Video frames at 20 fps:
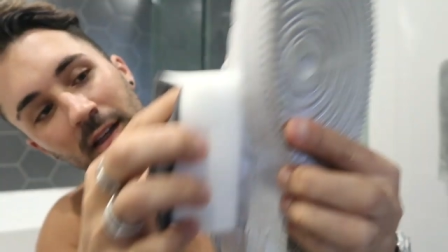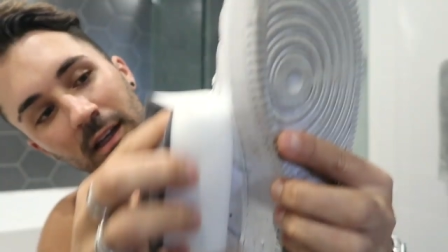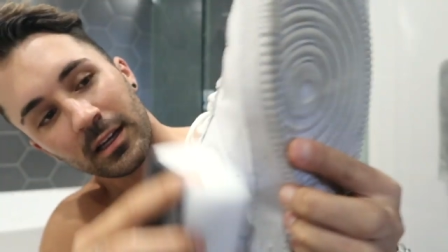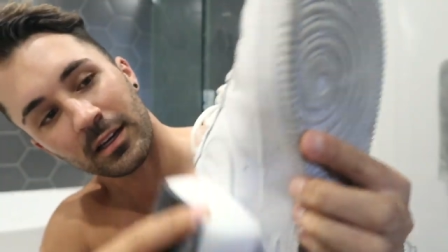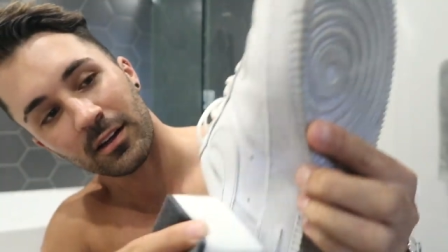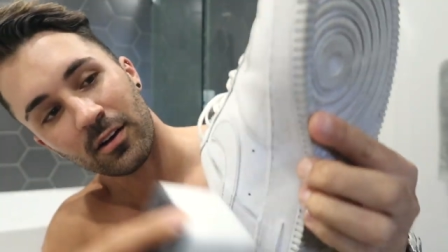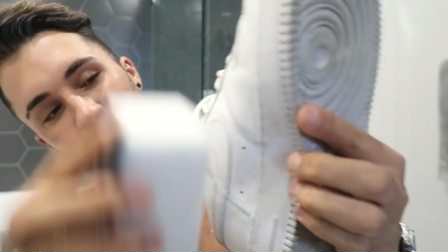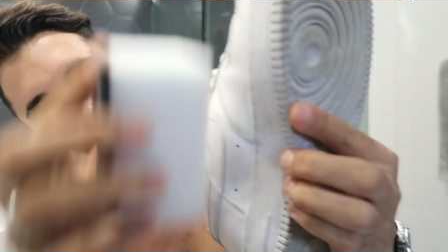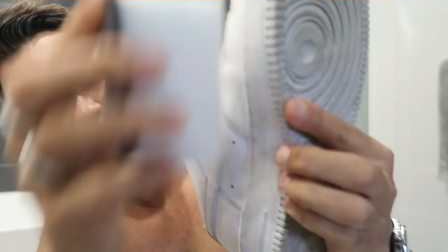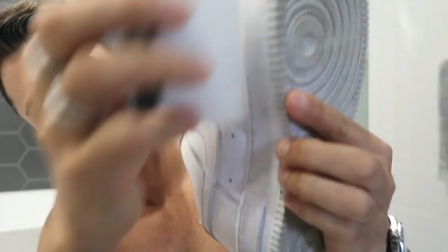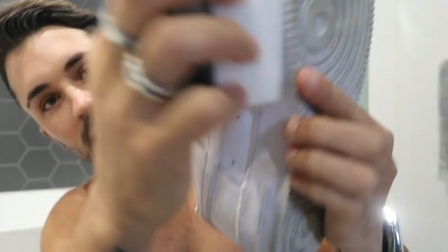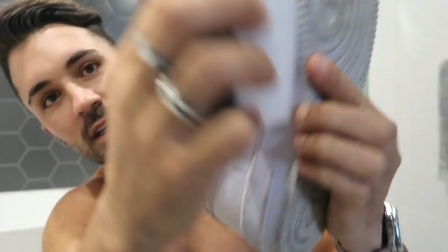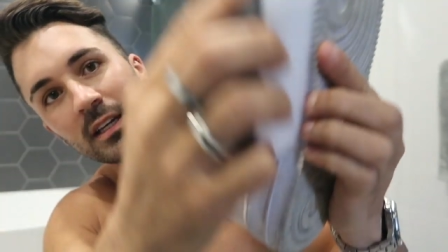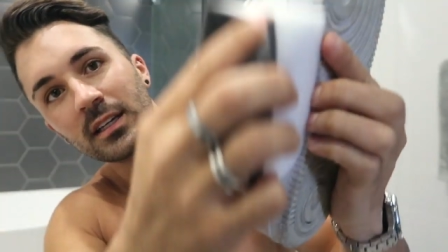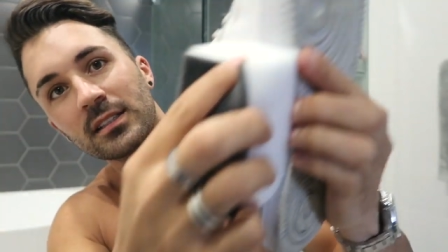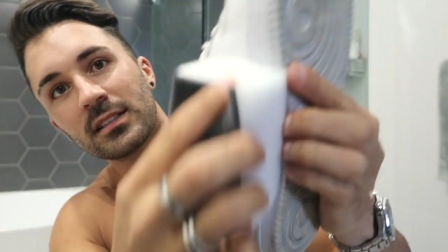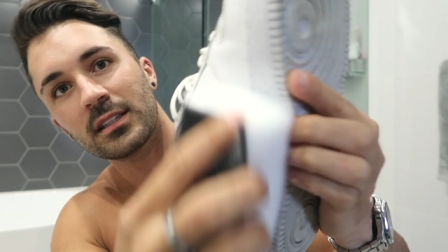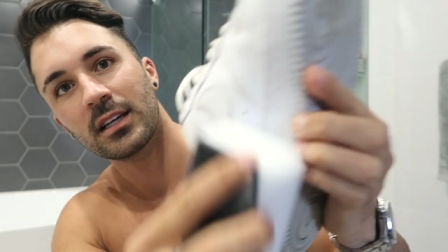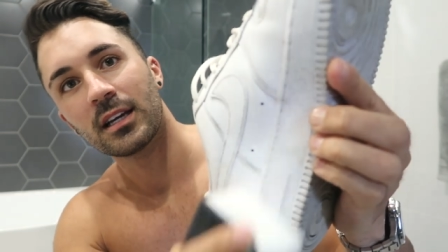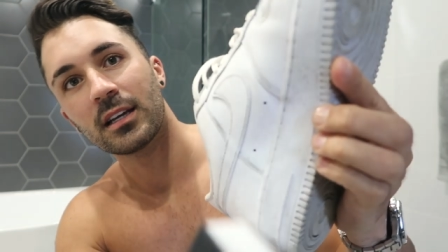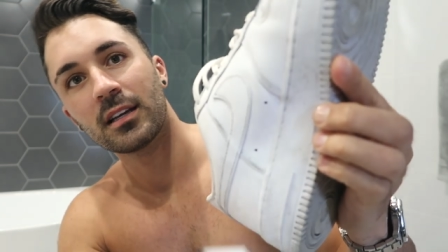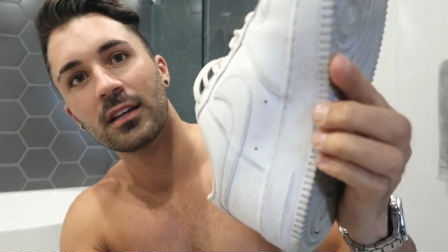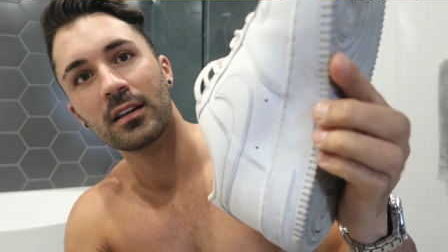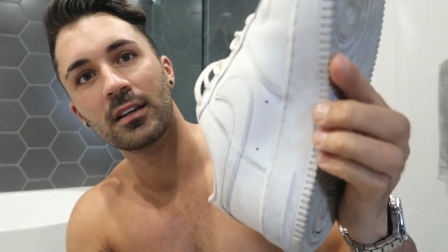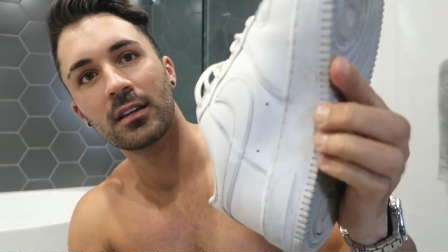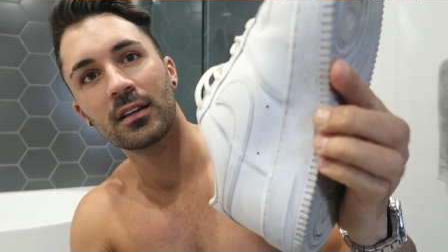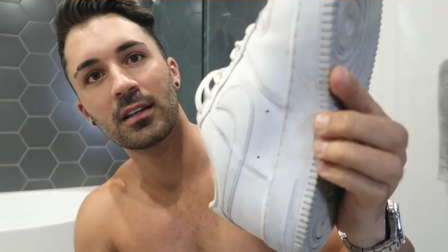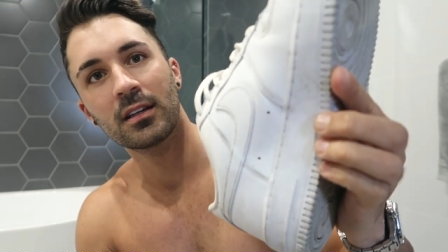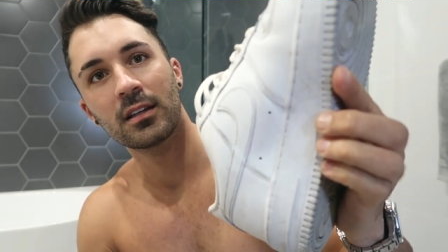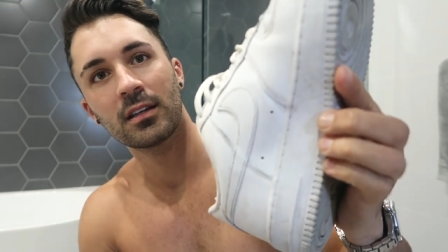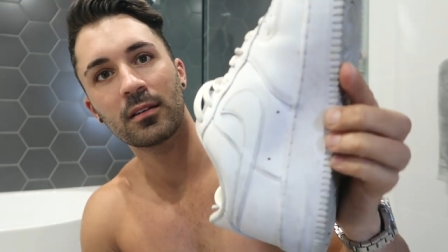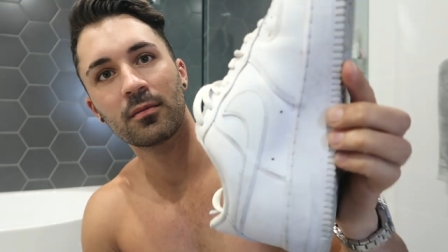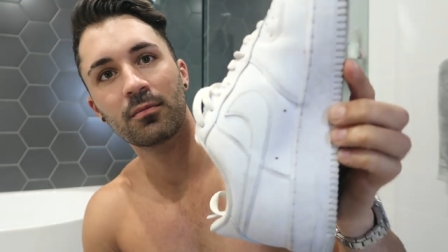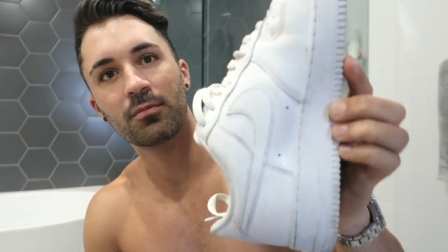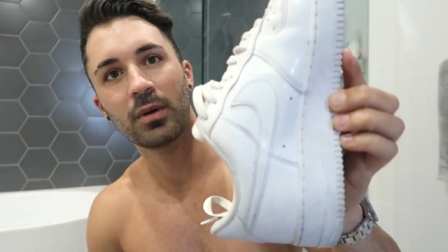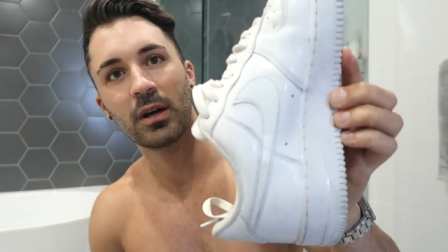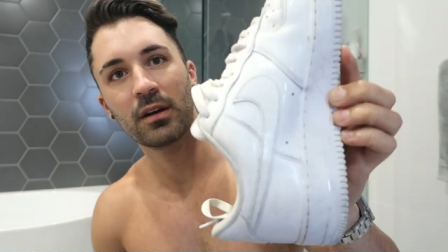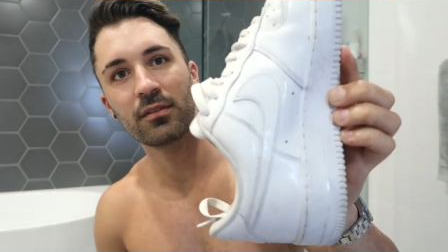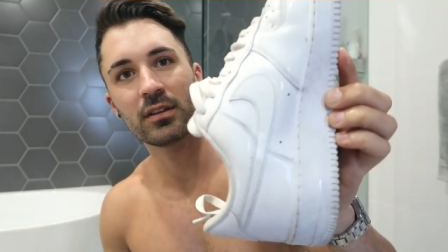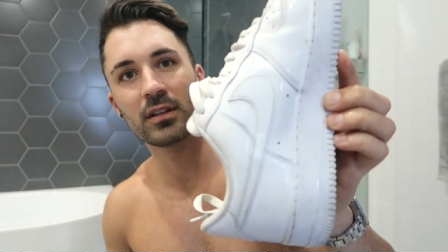and the whole thing's like
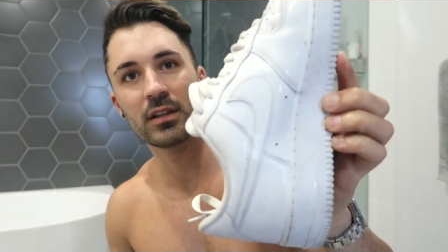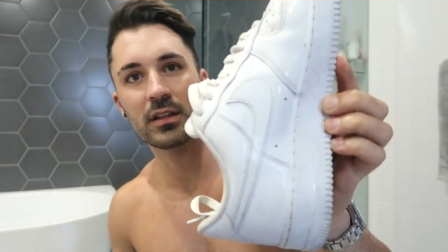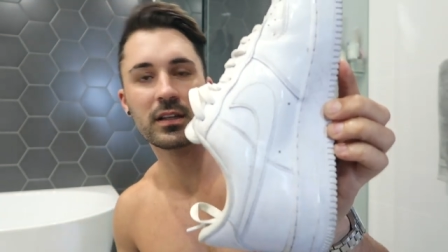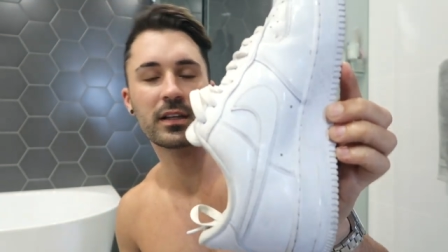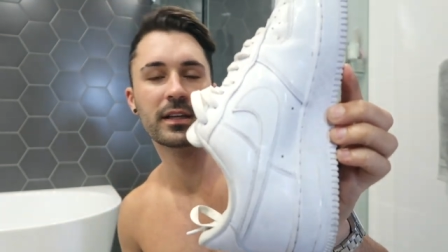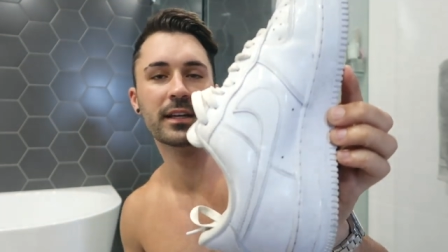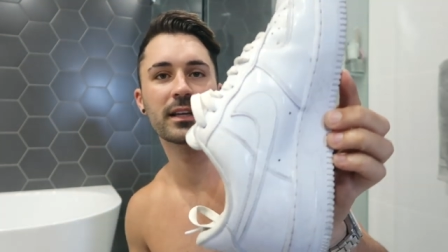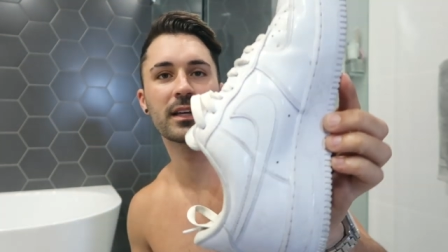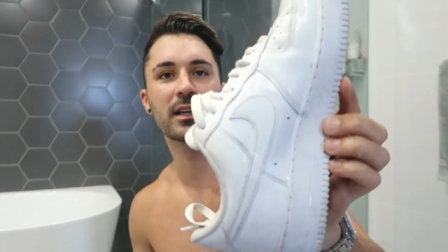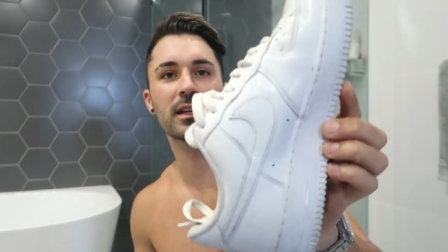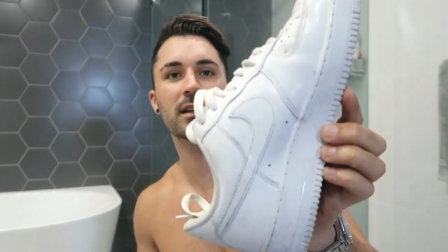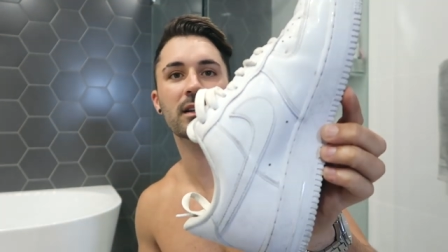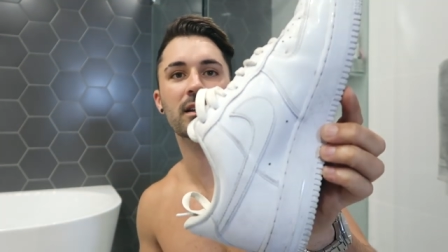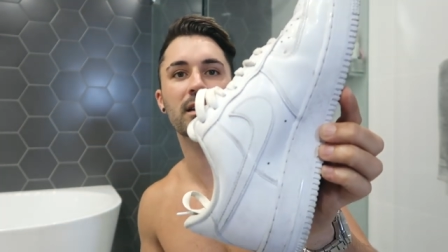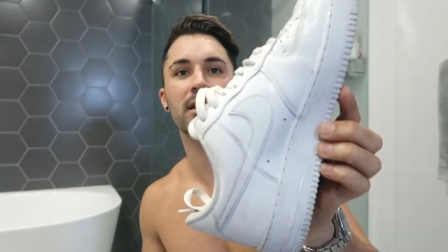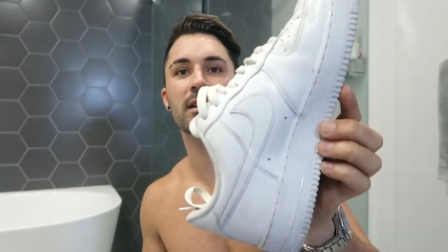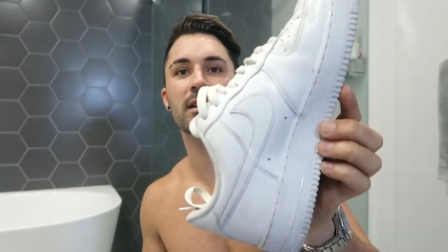perfectly clean again.